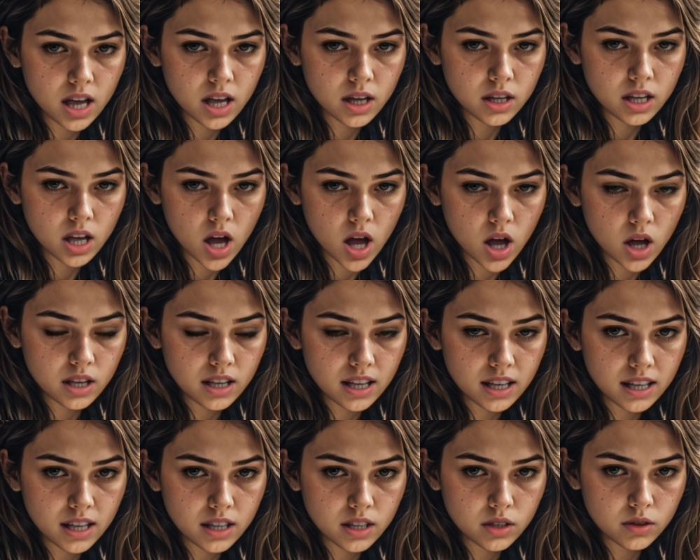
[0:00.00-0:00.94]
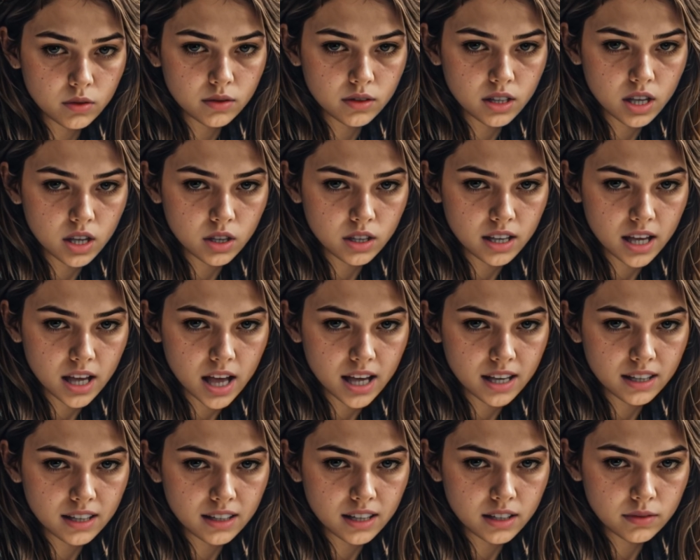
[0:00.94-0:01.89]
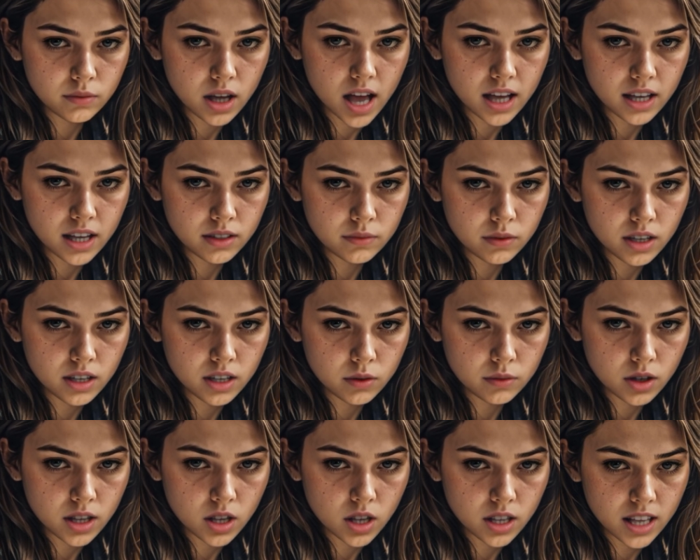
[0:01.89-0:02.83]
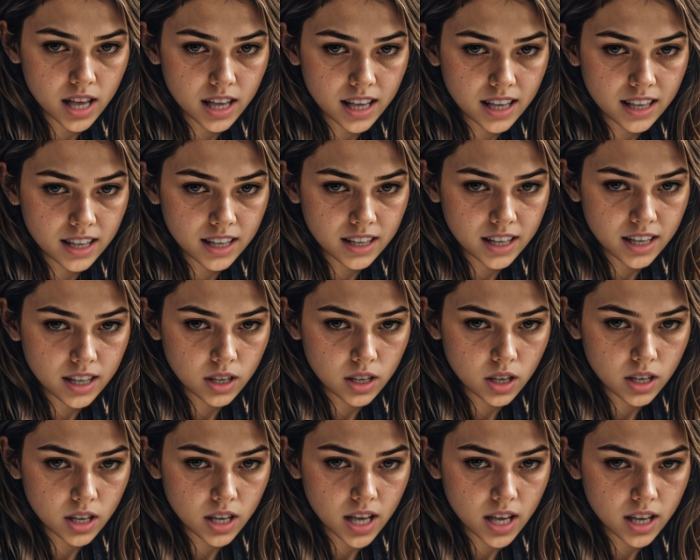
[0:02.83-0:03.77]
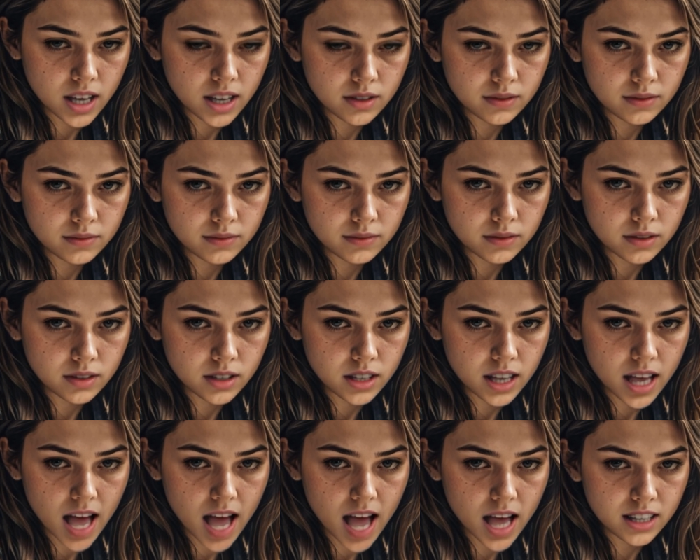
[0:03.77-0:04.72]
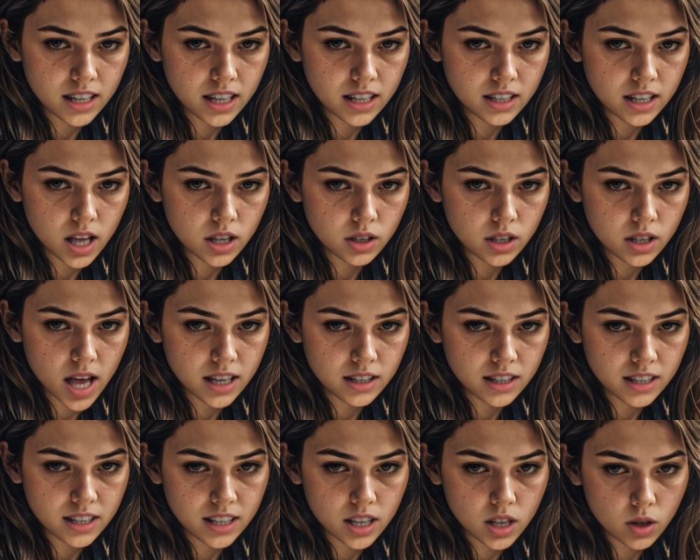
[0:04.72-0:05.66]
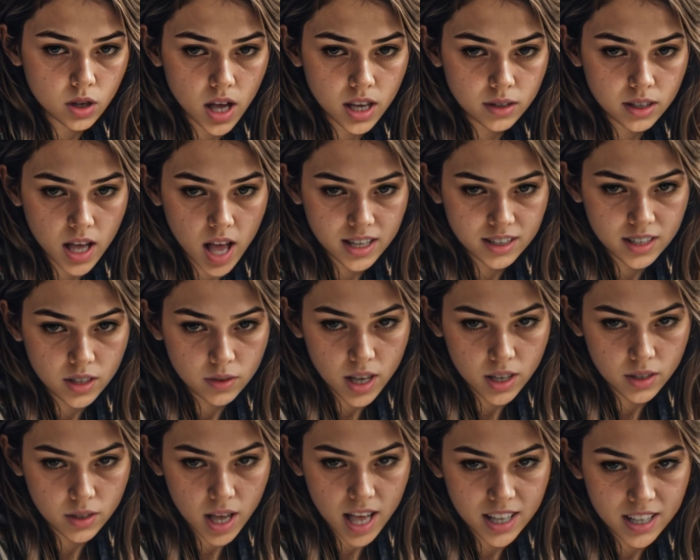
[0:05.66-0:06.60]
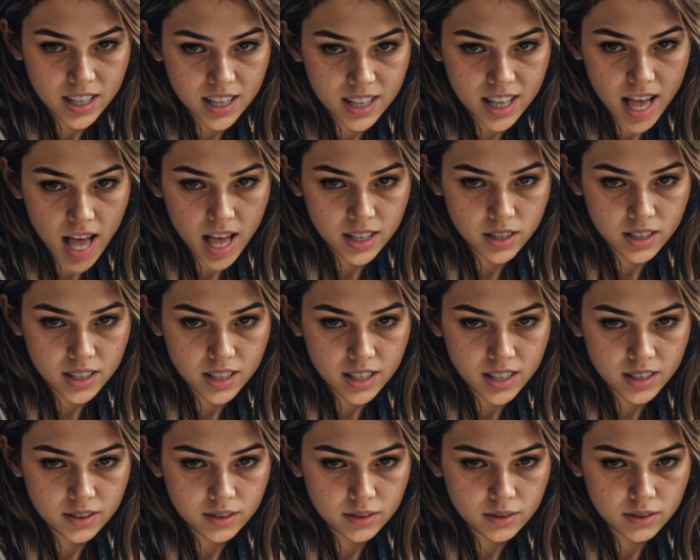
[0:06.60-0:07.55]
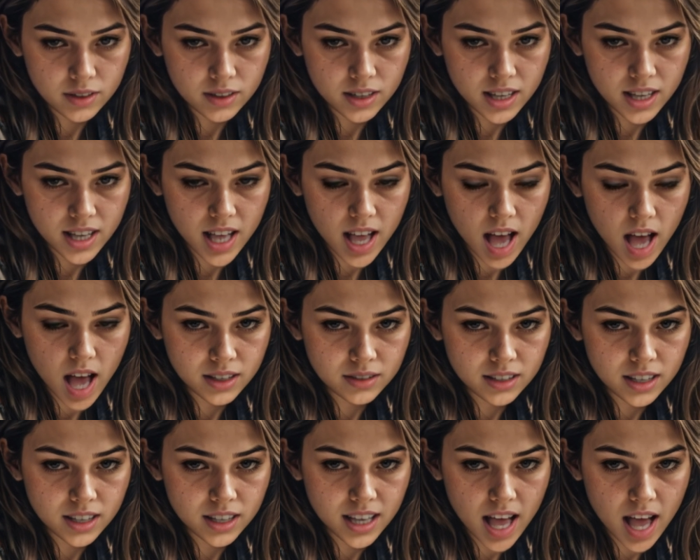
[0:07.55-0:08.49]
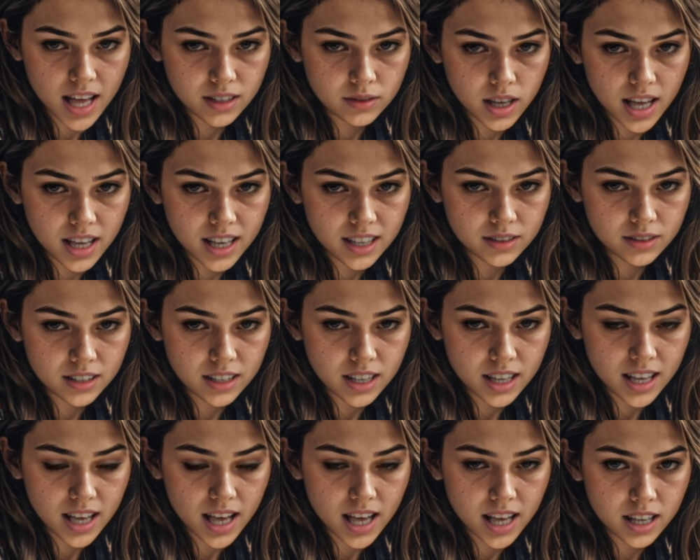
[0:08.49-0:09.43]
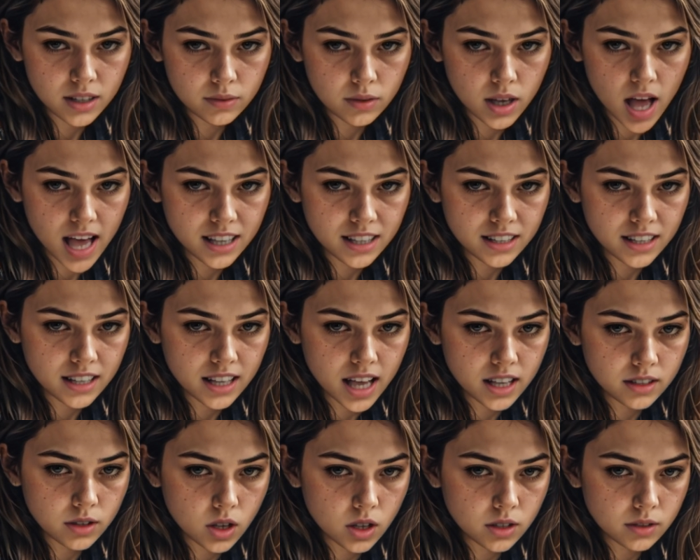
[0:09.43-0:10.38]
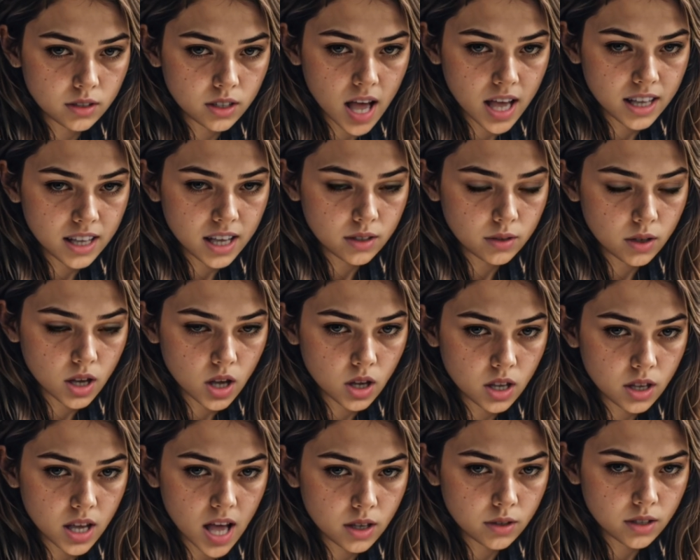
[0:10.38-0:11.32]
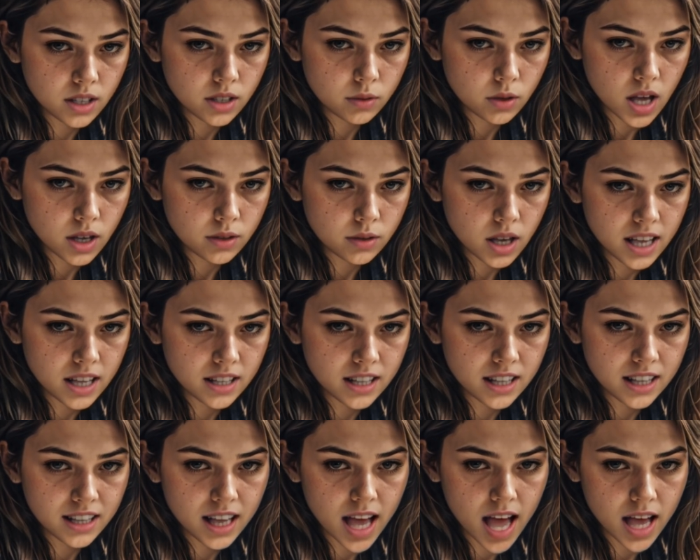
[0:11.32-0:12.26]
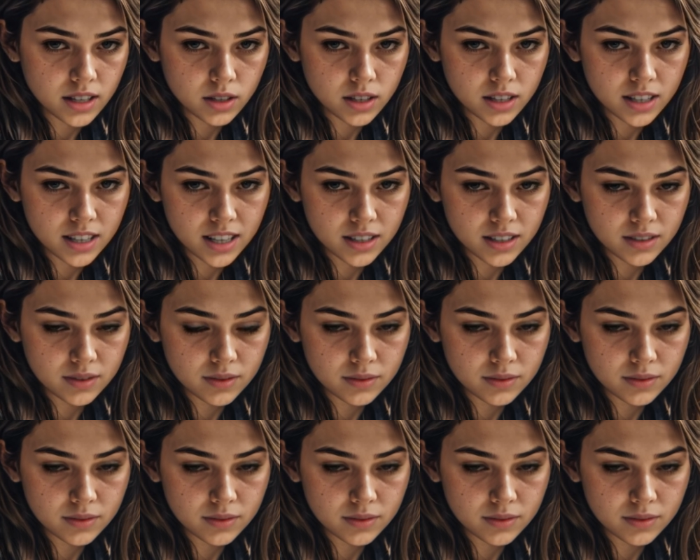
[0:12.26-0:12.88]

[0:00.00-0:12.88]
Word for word: The car is still filthy and smelly, but the music is still good. I just zoned out until we arrived at my bestie's house. After 10 minutes of singing in the back seat, we finally pulled up to my bestie's house.